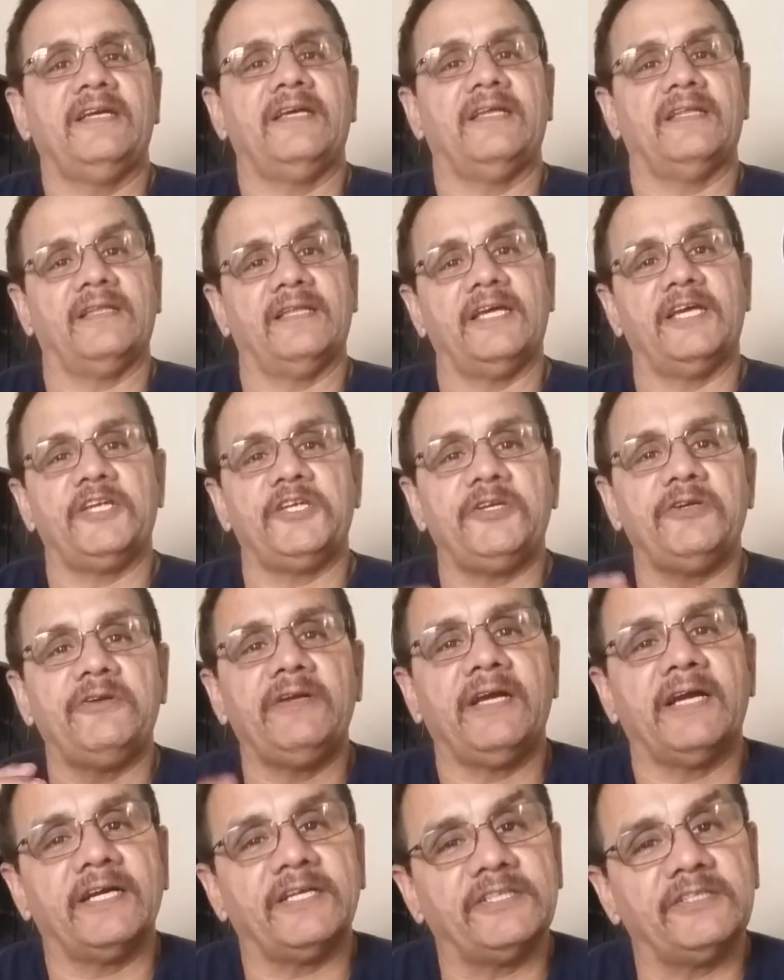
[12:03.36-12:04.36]
and let
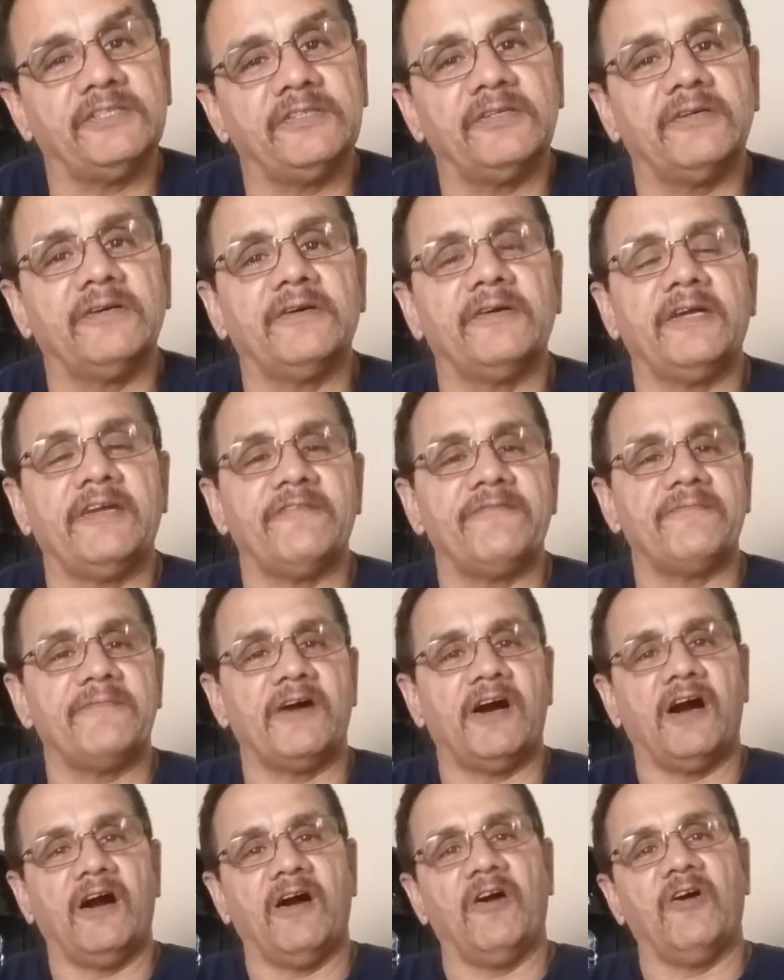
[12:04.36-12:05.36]
you guys know if
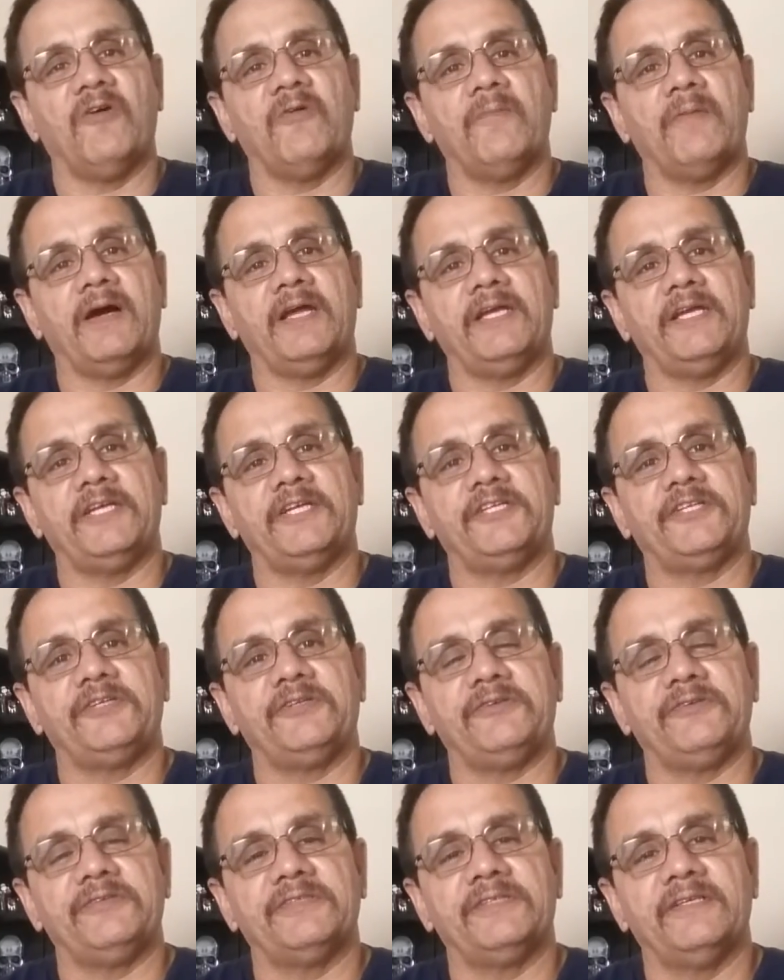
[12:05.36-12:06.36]
all my
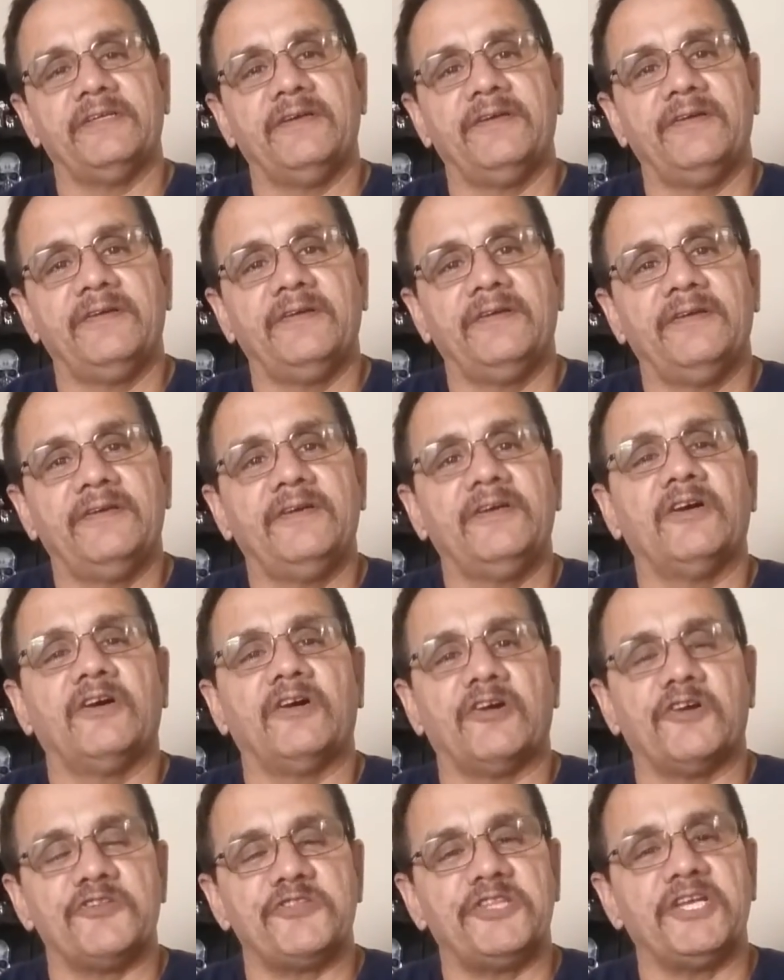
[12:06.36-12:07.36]
issues
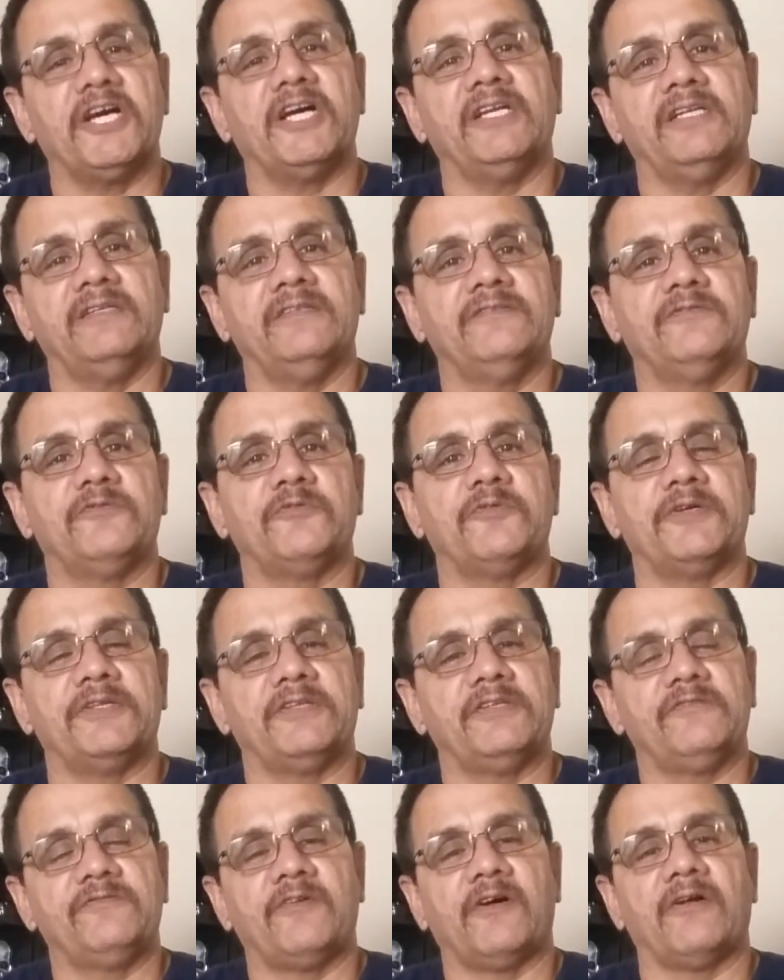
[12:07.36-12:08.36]
are done with,
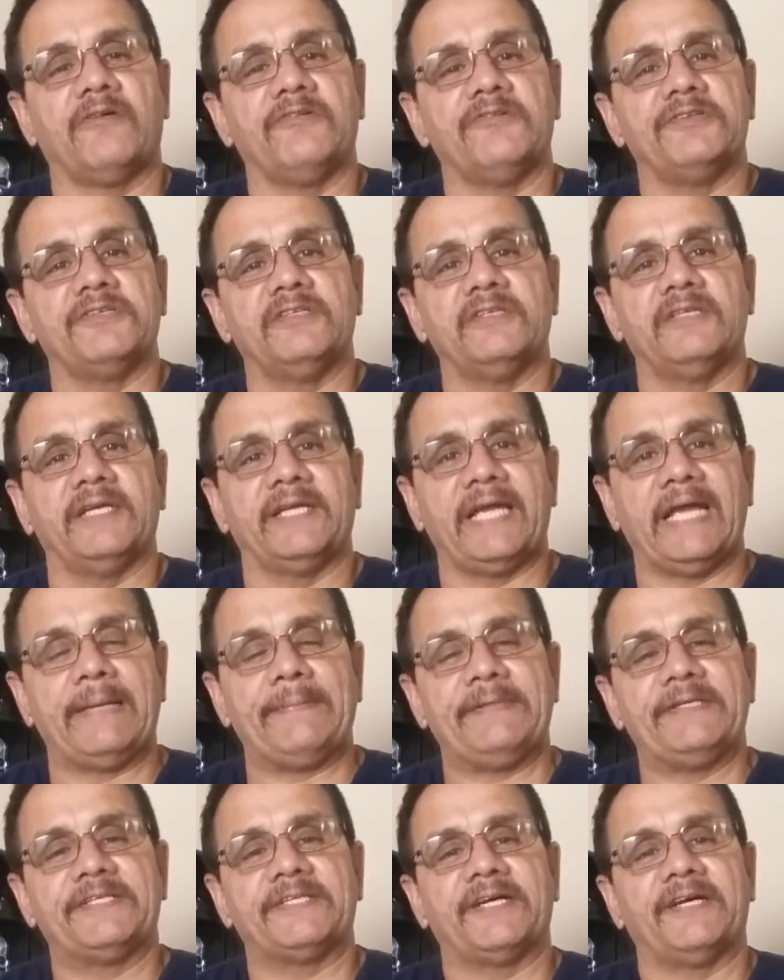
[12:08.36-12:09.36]
as far as the
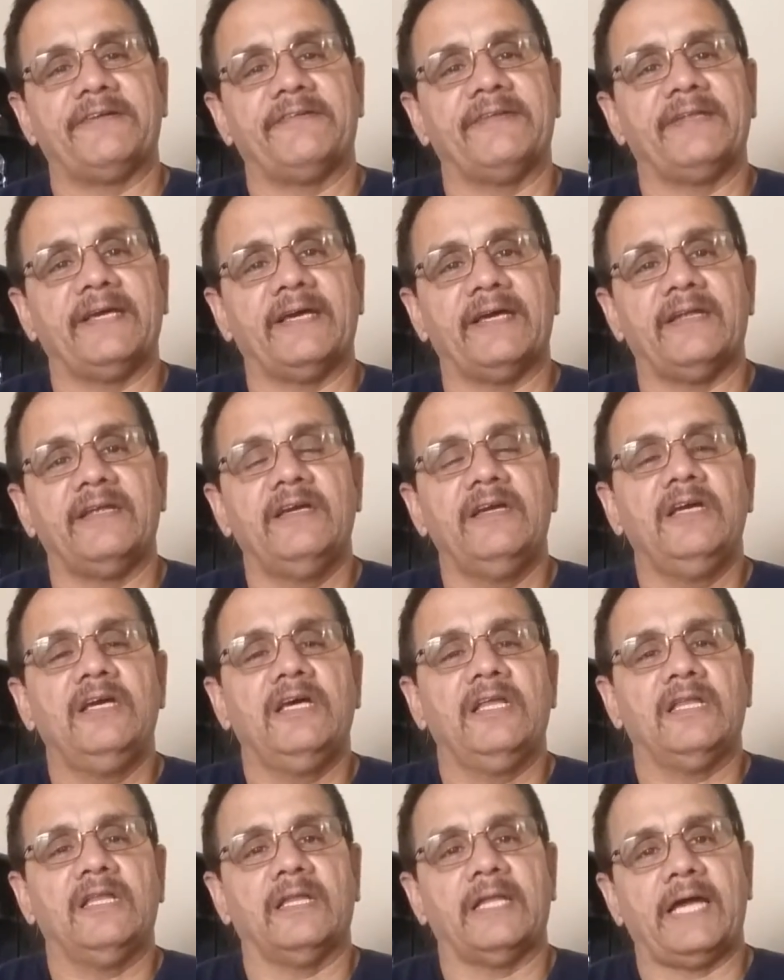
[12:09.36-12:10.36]
gaming side of that,
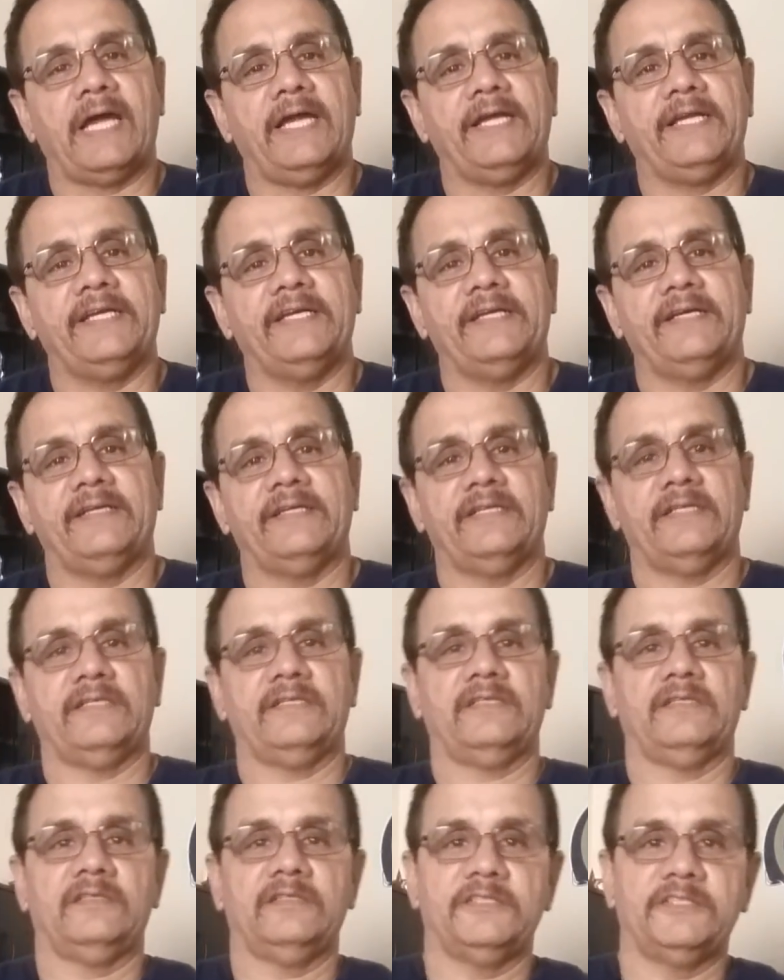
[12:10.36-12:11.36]
lagging
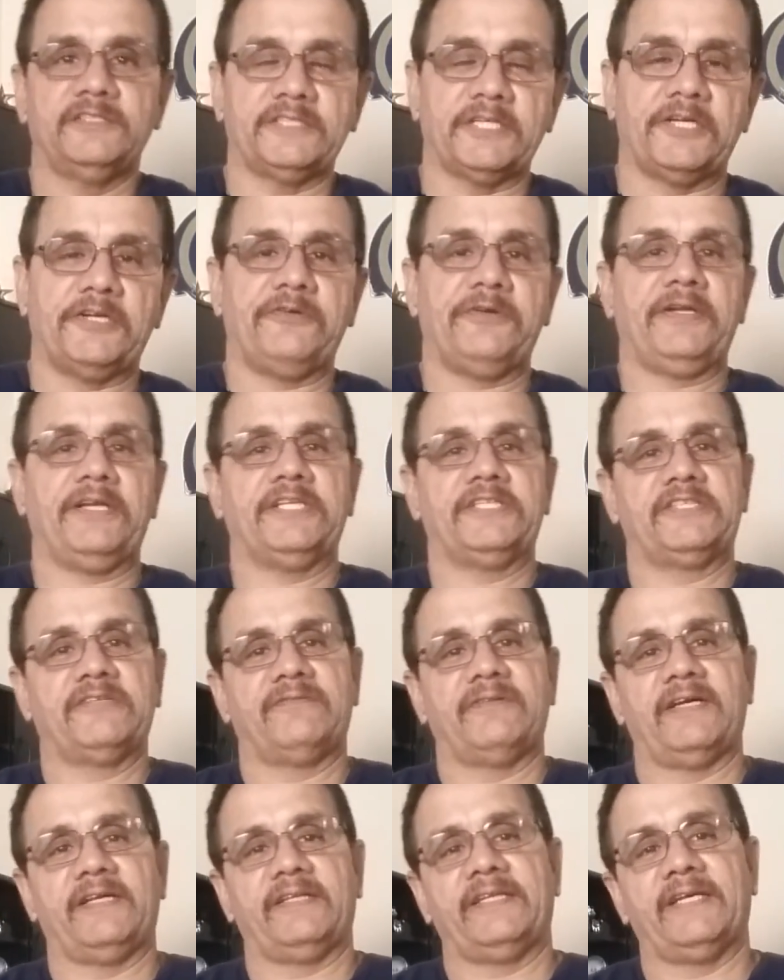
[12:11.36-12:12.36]
and stuttering and
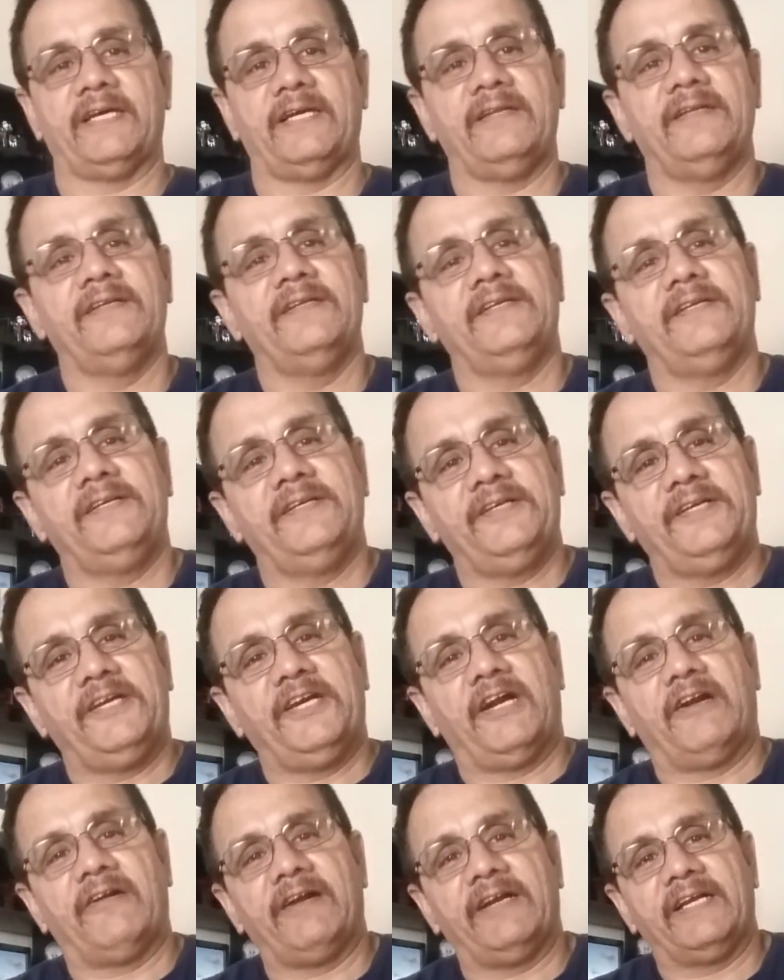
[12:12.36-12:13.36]
stuff like that.
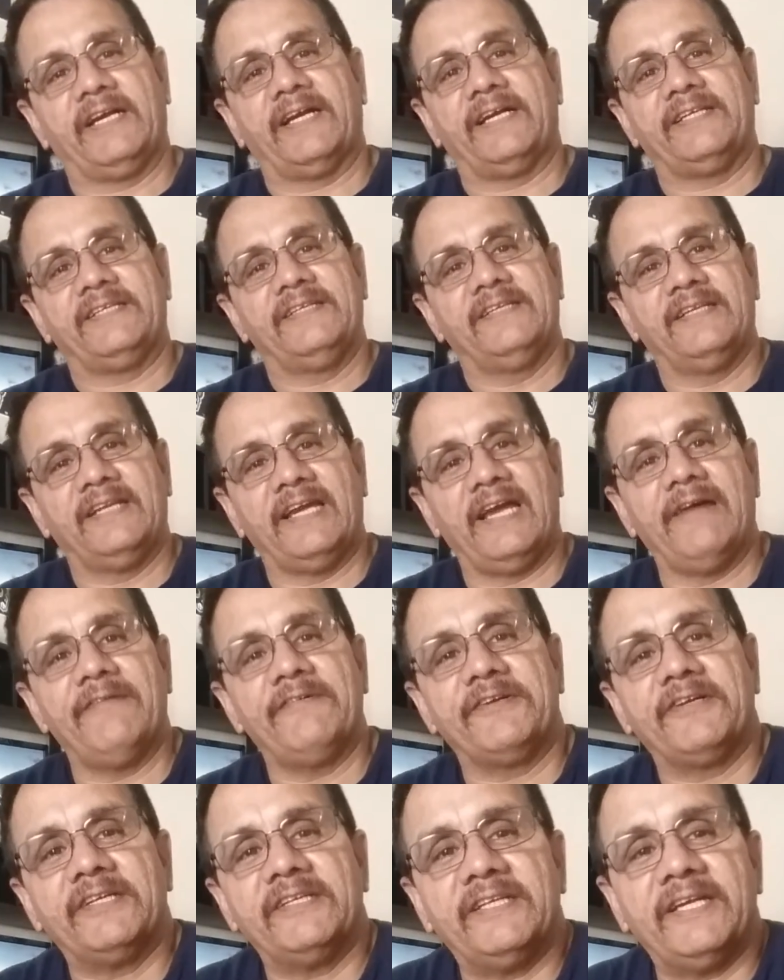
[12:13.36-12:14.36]
All right, guys, have
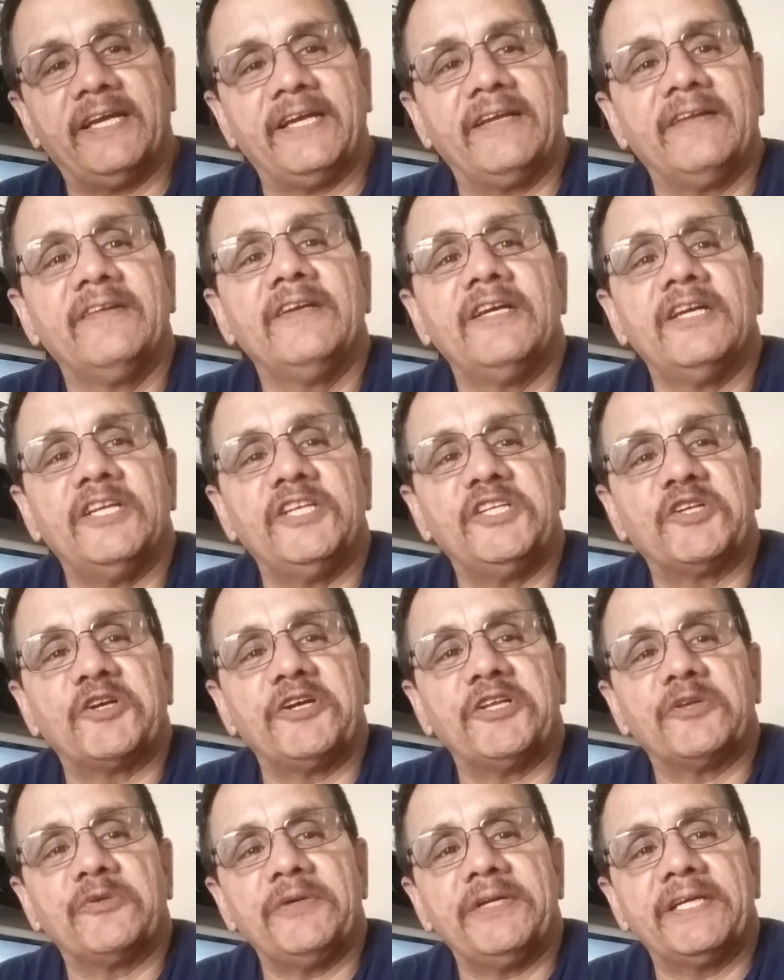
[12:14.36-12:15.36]
a good day.
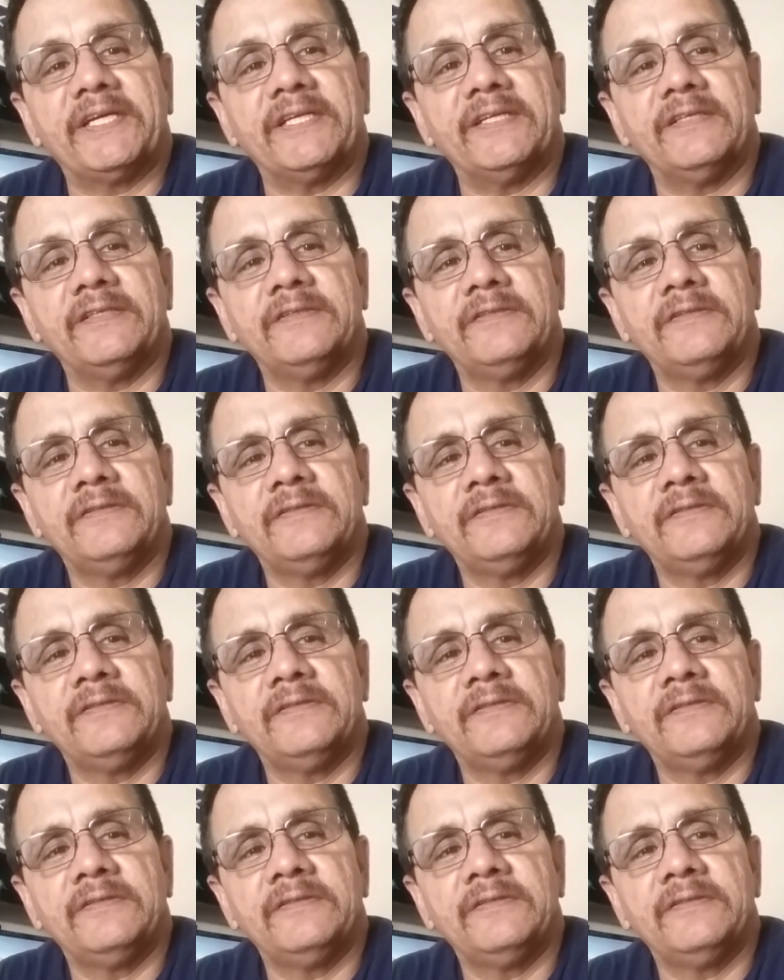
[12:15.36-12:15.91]
Enjoy the weekend.